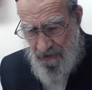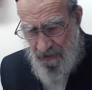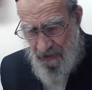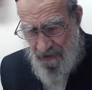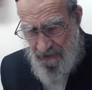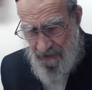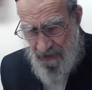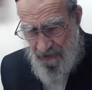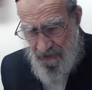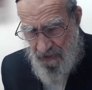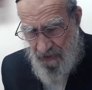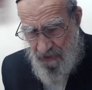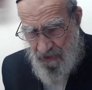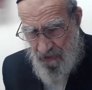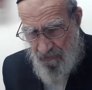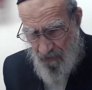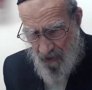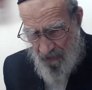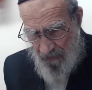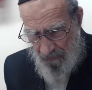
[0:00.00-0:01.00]
there's a
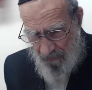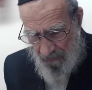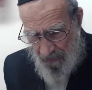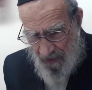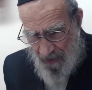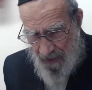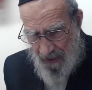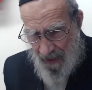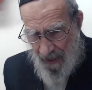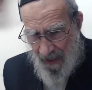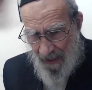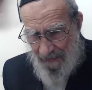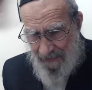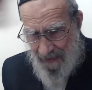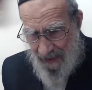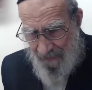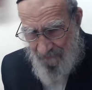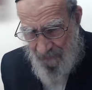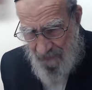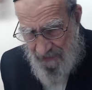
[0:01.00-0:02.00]
struggle at
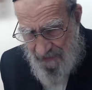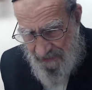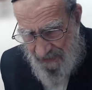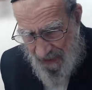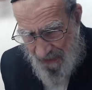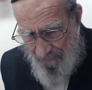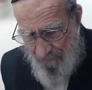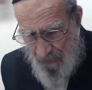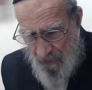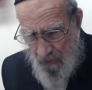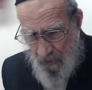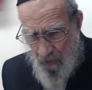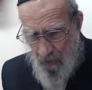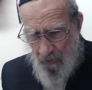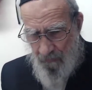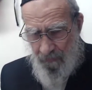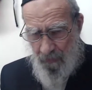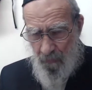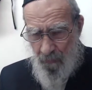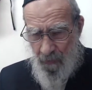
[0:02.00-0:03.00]
every step
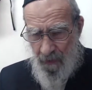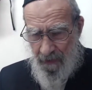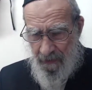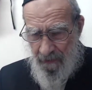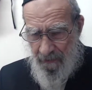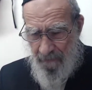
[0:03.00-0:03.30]
of the way.